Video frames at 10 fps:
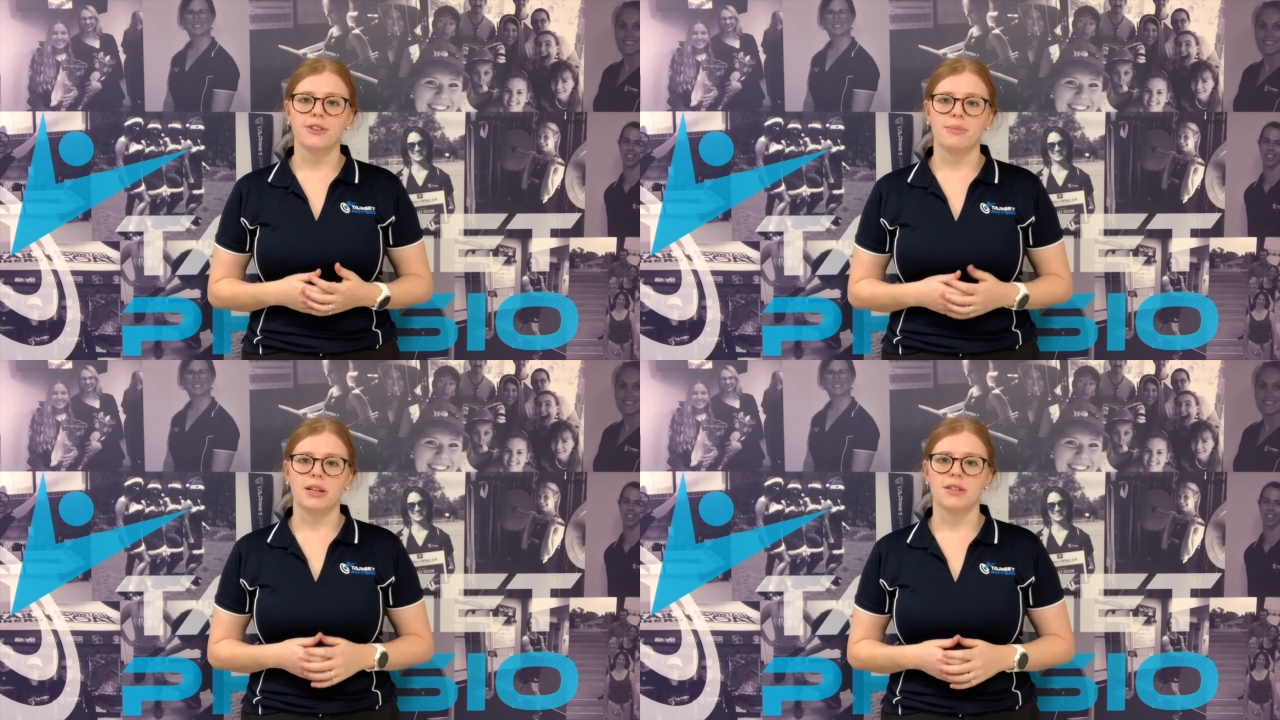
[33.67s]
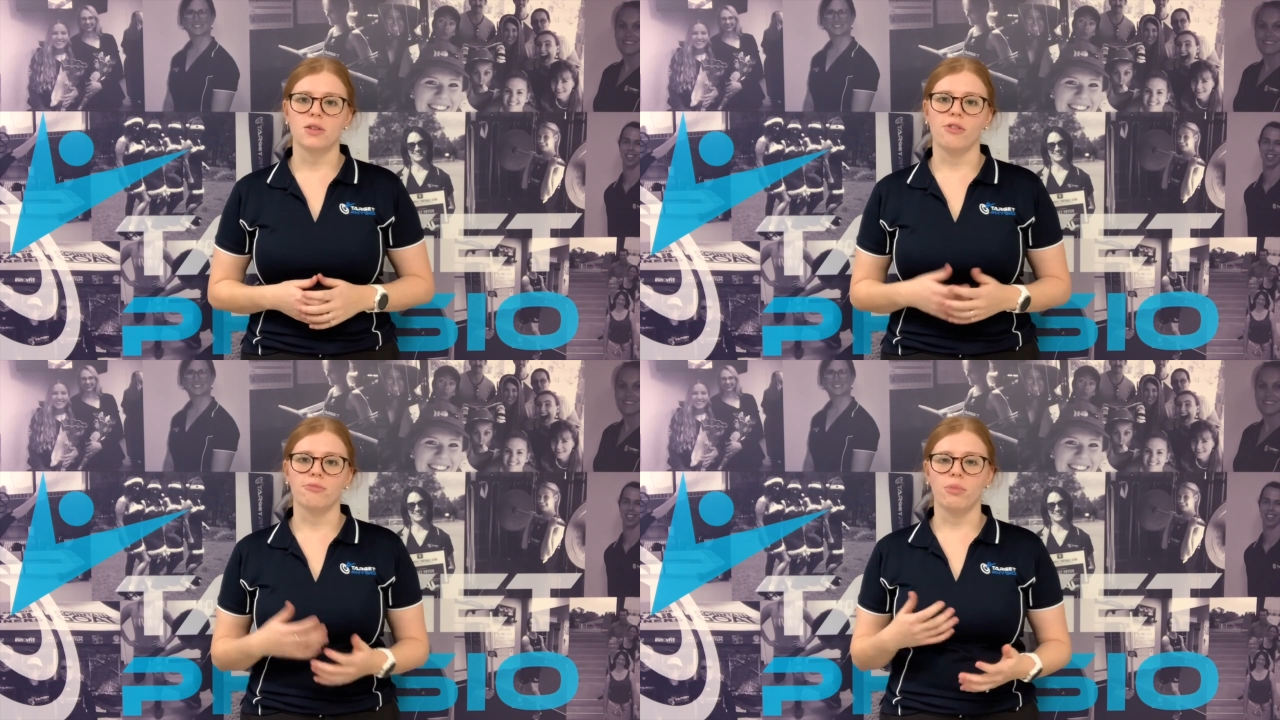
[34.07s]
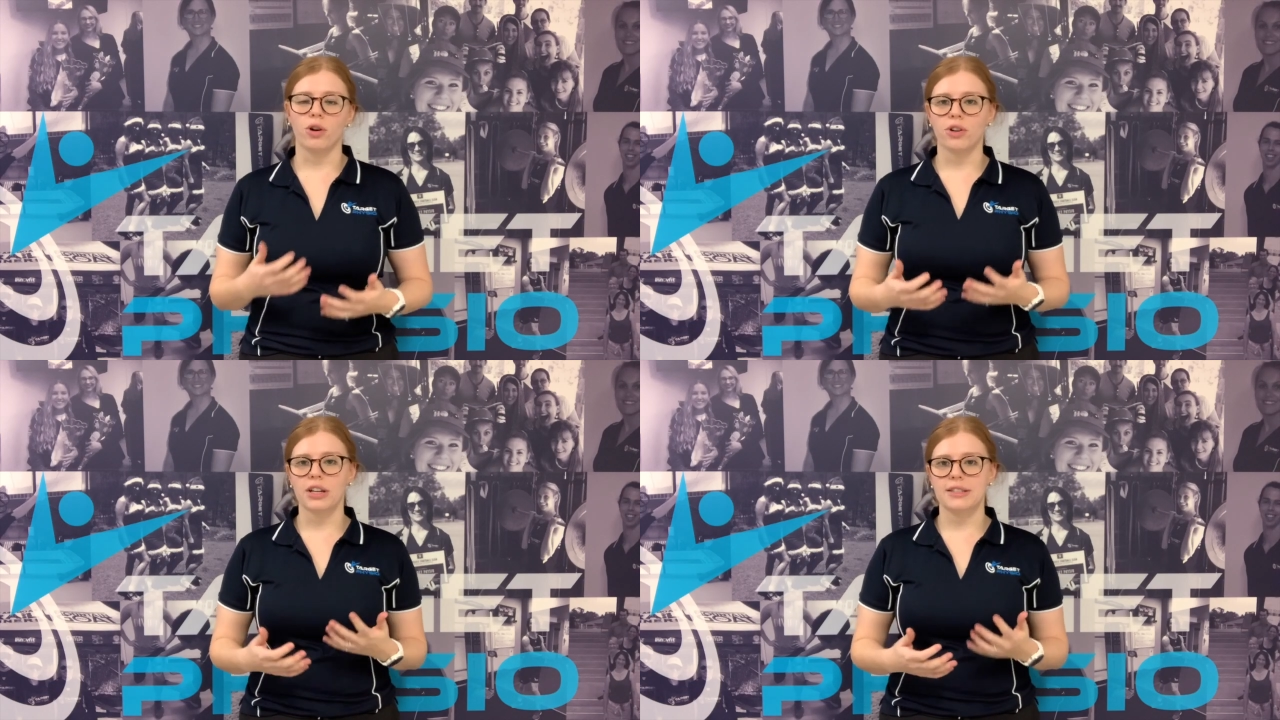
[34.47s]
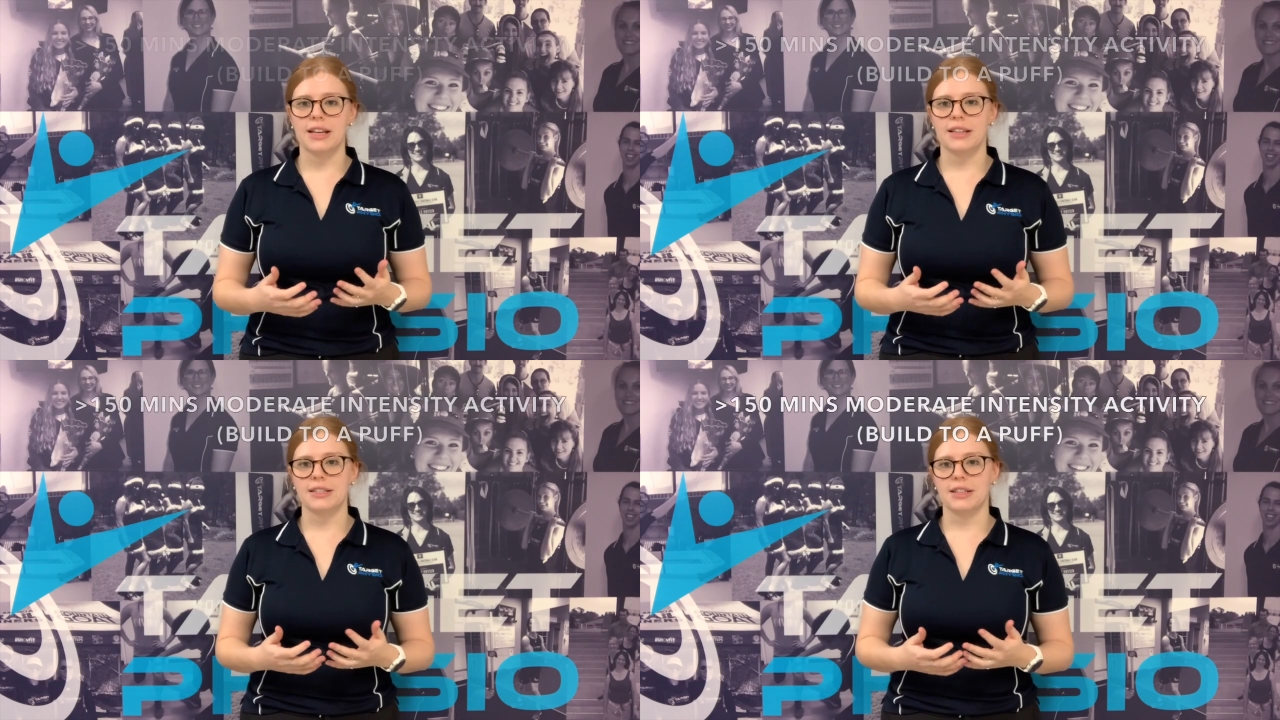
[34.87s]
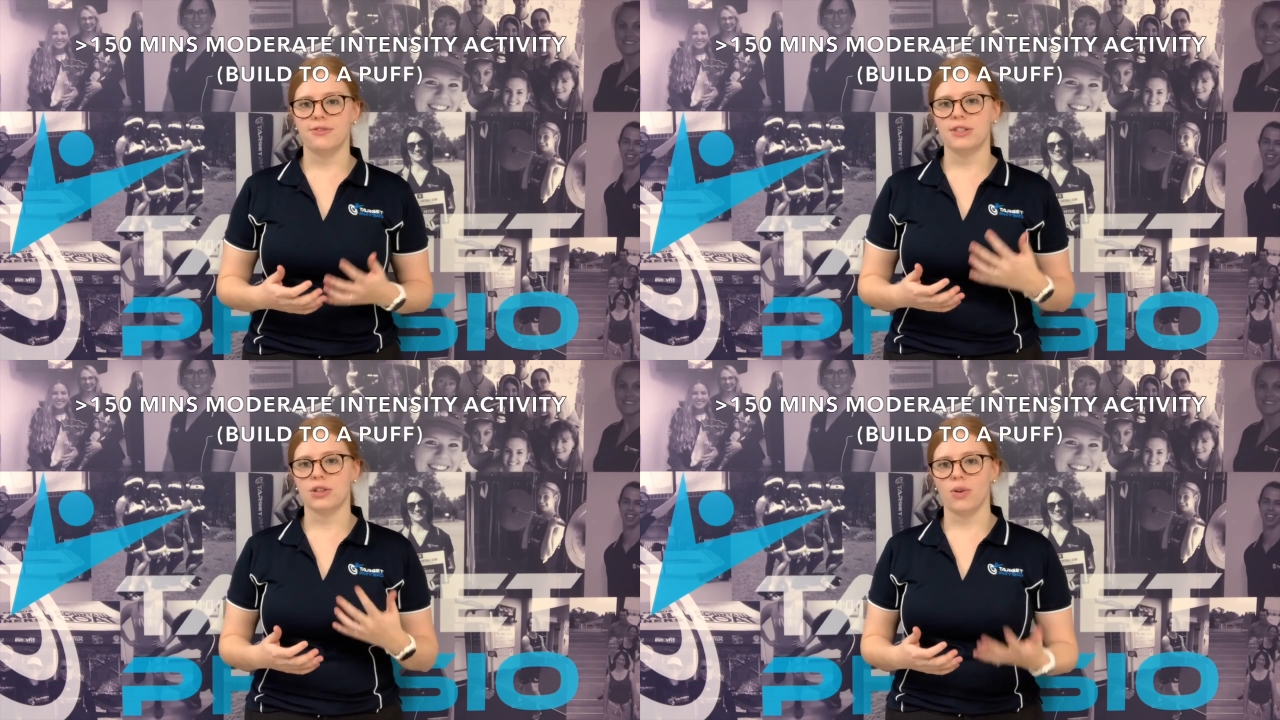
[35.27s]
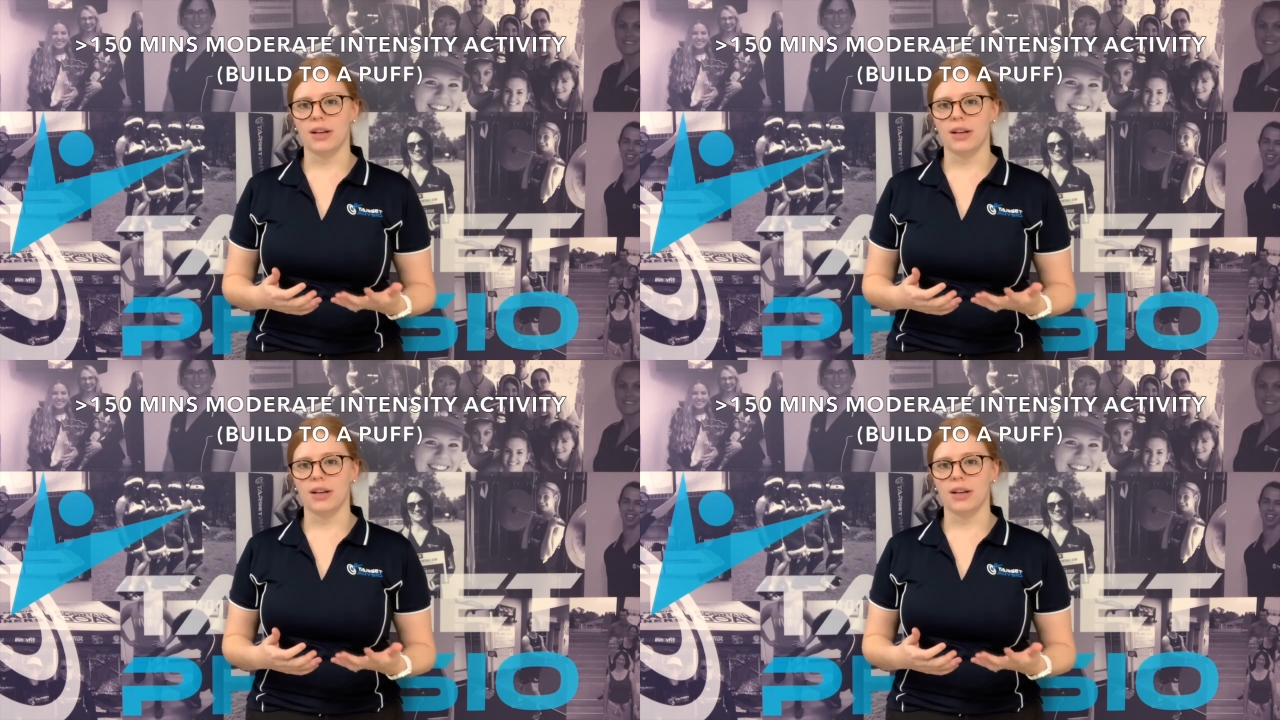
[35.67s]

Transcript: minutes of moderate intensity physical